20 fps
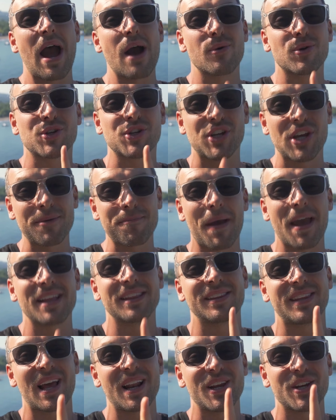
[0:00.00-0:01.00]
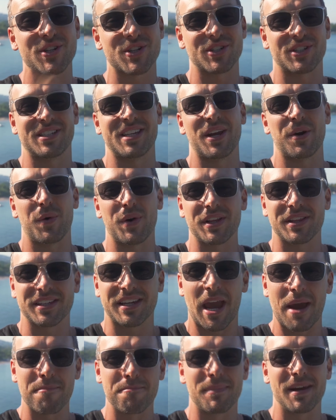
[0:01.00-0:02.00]
how cheap and delicious here it
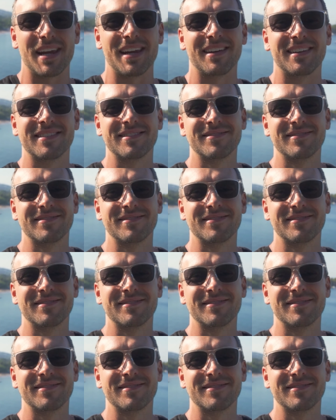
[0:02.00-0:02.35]
can be.